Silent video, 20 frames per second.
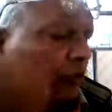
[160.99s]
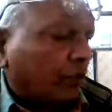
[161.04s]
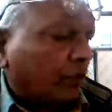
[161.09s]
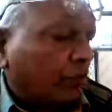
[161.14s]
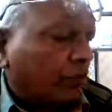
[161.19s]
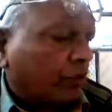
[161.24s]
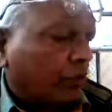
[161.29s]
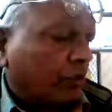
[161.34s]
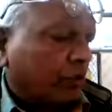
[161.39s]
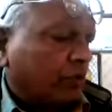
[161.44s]

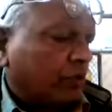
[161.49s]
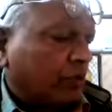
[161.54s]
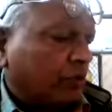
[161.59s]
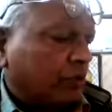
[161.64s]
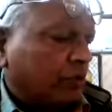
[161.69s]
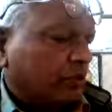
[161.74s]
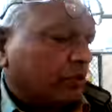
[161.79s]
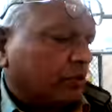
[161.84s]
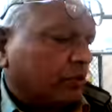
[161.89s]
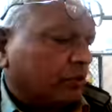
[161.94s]

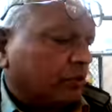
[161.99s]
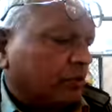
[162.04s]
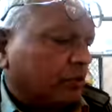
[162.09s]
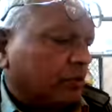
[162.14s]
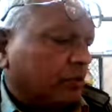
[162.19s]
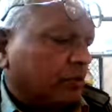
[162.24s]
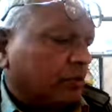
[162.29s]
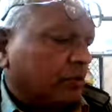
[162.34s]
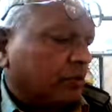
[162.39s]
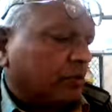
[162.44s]
coordination,
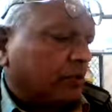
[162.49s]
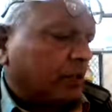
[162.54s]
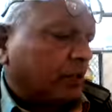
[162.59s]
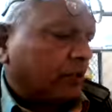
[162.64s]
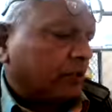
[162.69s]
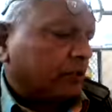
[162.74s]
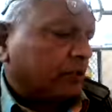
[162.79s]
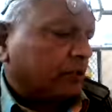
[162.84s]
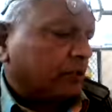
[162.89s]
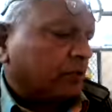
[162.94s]

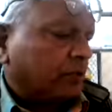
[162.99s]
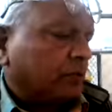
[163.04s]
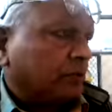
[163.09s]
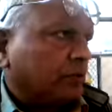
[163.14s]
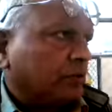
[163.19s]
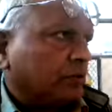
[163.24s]
liaison,